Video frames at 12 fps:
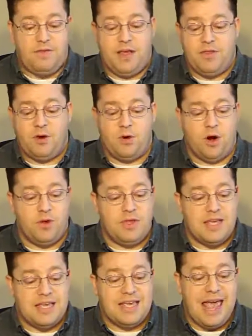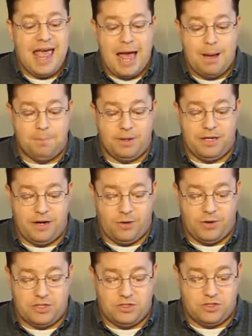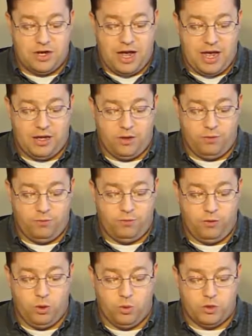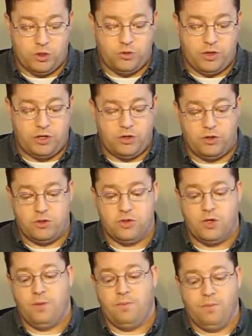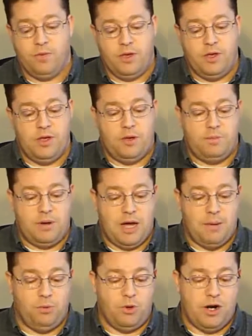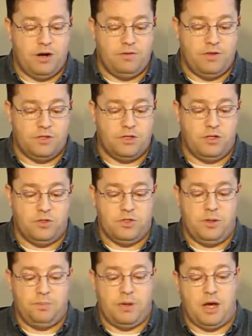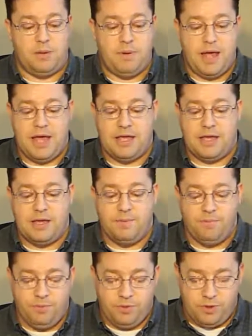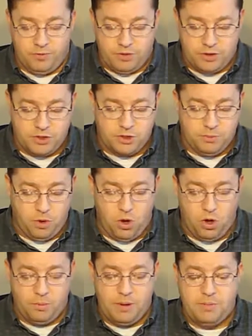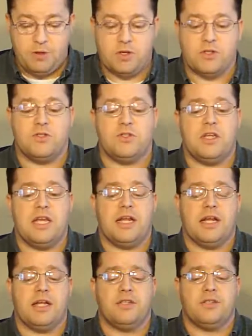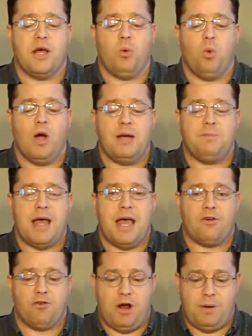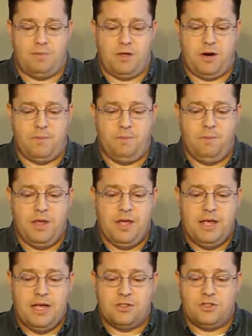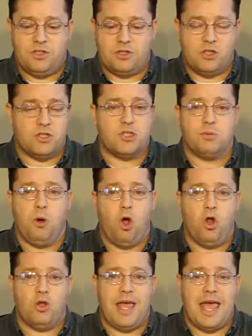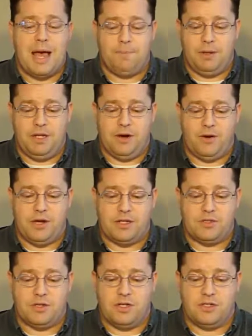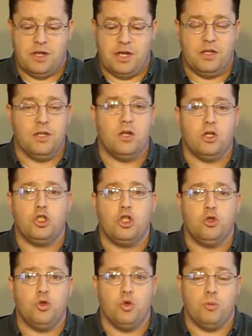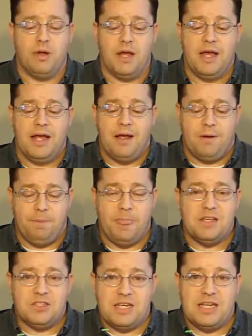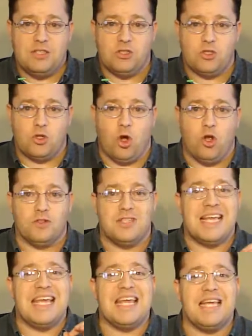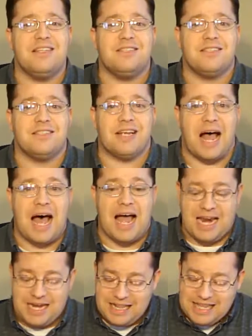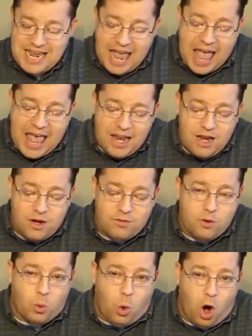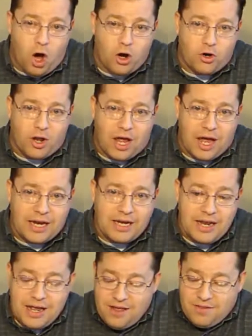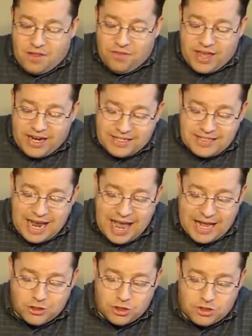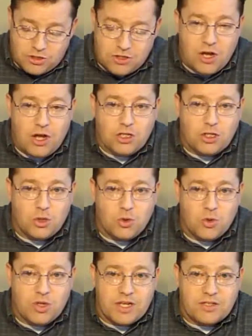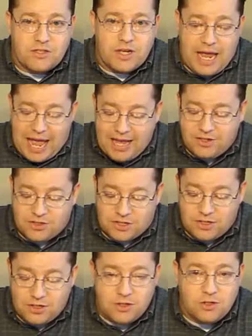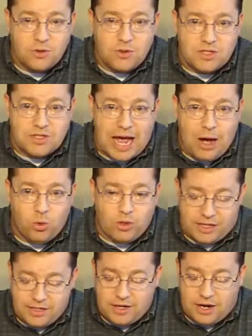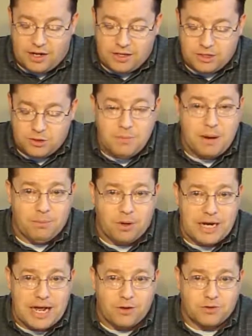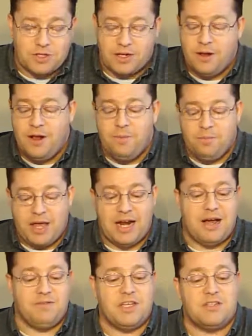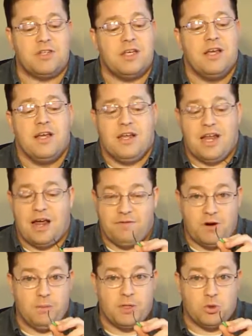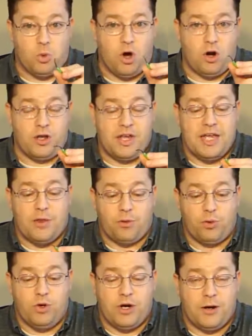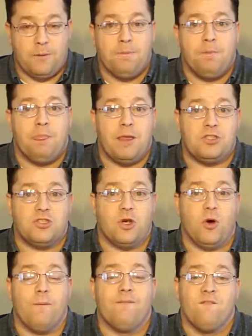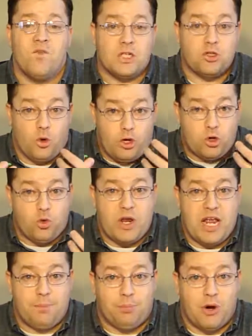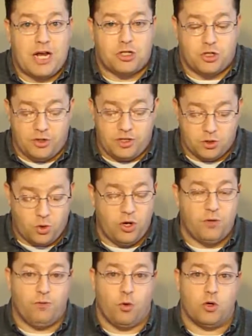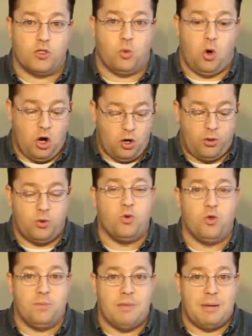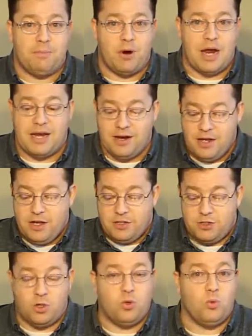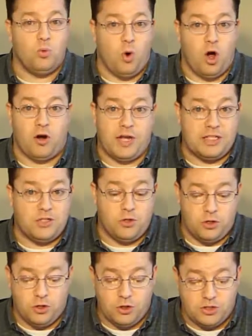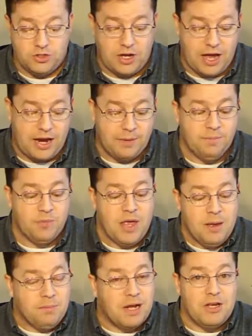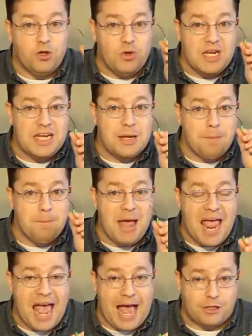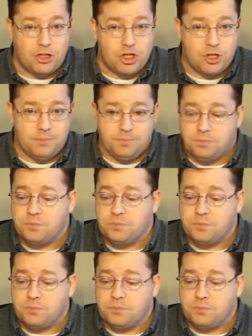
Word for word: Then there are the capillary style flow restrictors. Pop one out of this little Ziploc baggie. They're very small. Maybe you can see it against that white backdrop there. It's just a small capillary. It's, it's like a little tube. And this installs inside the end of the water line that then attaches to this exit, to this outlet on this membrane housing and obviously not very much water can get through here and so it's going to create pressure that's going to force water through the membrane so the water gets to the good side. But you need to match